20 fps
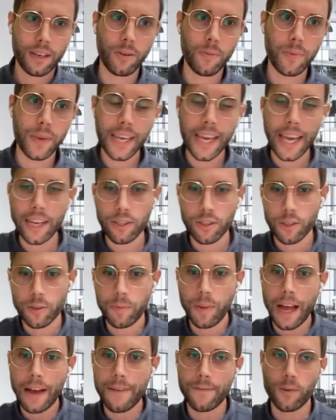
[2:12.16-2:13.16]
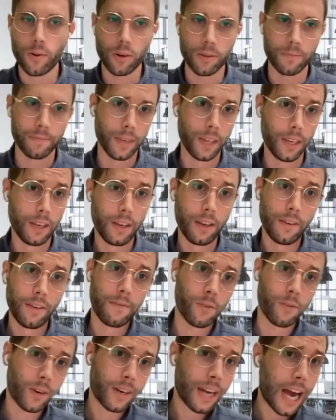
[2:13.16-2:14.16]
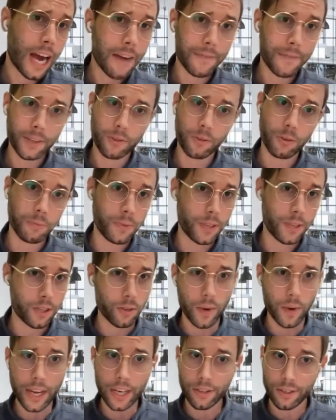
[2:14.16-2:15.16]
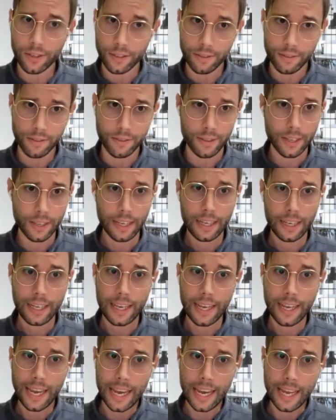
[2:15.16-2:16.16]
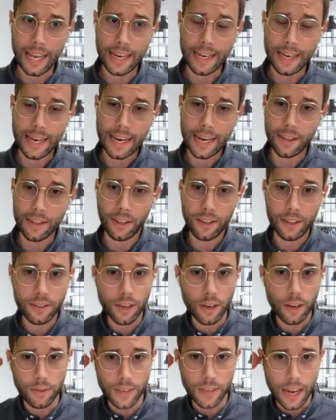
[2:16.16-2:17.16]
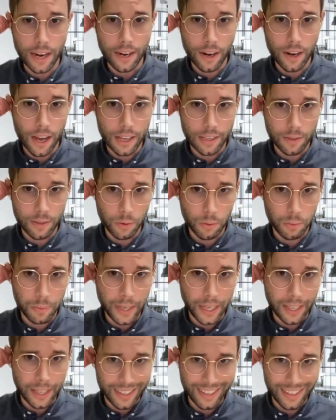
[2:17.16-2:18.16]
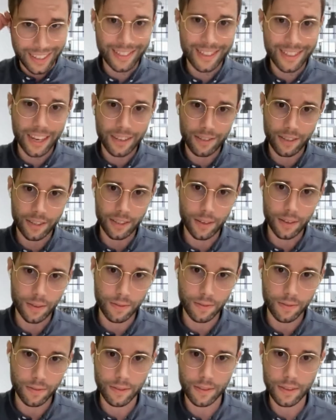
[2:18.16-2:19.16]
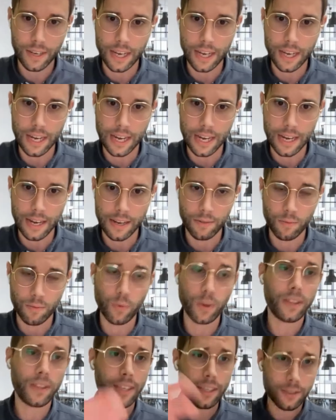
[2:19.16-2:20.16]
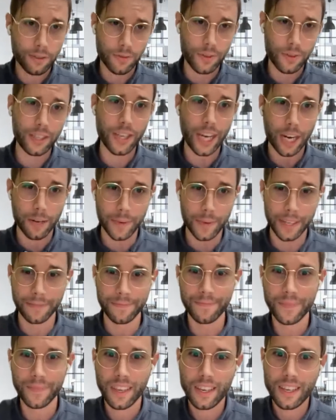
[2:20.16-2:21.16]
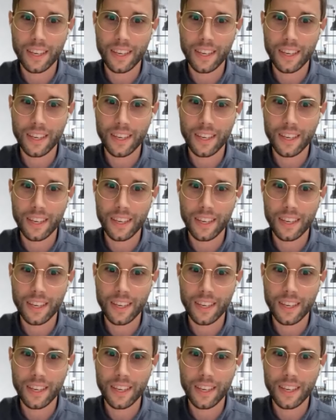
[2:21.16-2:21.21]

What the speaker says: communications platform for conference room situations, and the list goes on and on. So we'll be discussing those with these three gentlemen